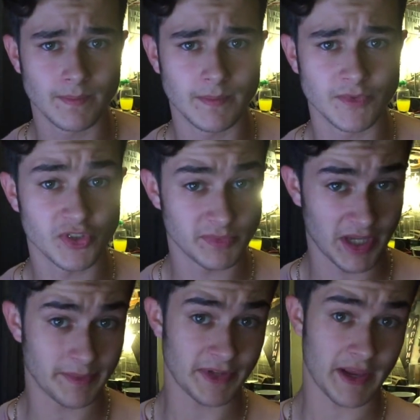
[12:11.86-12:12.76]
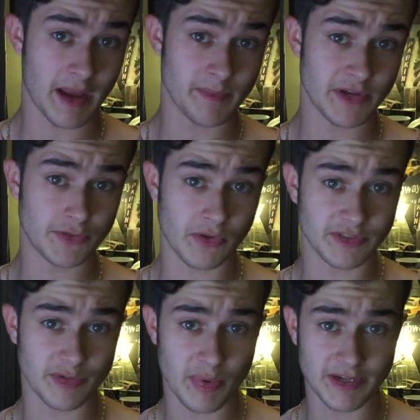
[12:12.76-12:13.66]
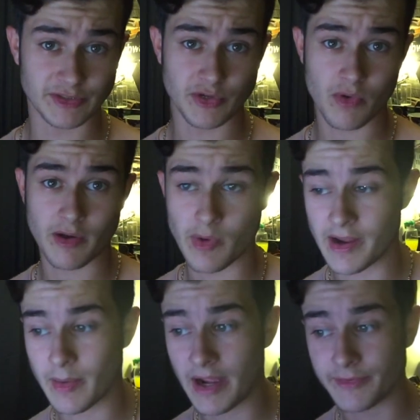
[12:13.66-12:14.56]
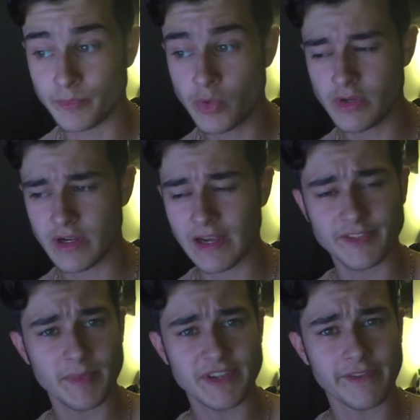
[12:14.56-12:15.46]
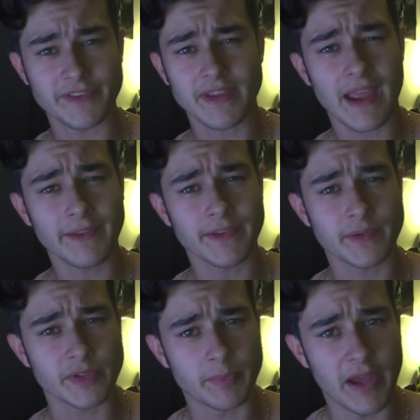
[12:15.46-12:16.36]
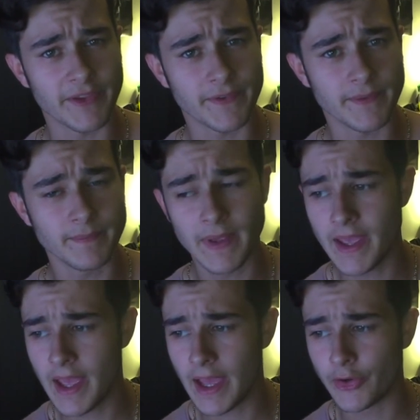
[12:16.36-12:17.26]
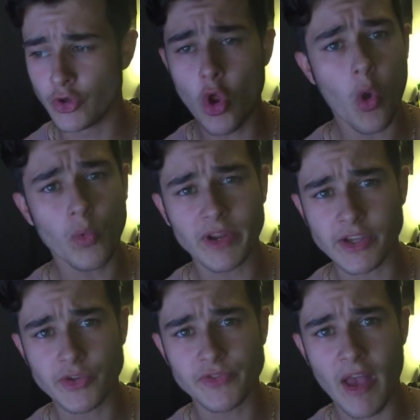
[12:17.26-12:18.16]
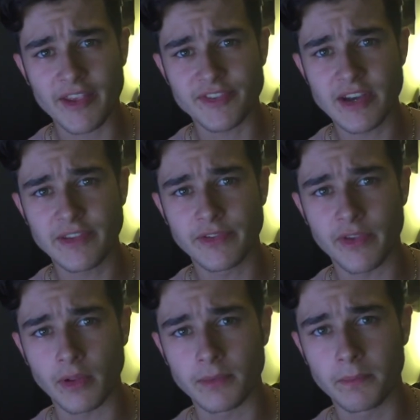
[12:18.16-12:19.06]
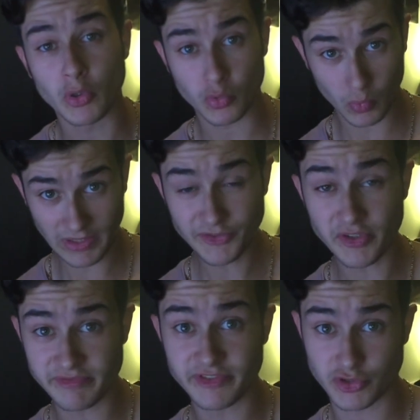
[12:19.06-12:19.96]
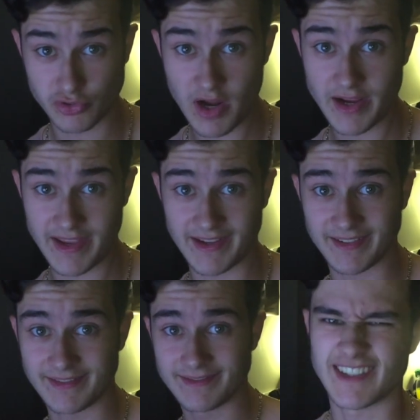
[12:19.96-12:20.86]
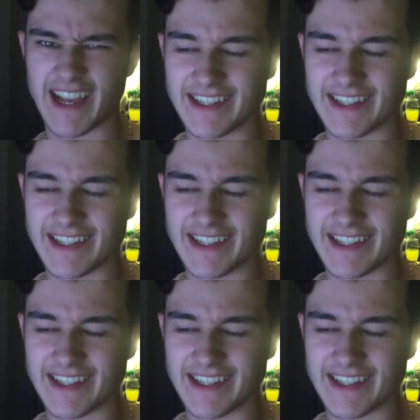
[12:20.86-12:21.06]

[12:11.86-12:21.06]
sometimes I can be a toxic person, you're quite right. I wouldn't class myself as a cancerous person, nor would I use that as an insult, but well done for trying. Okay.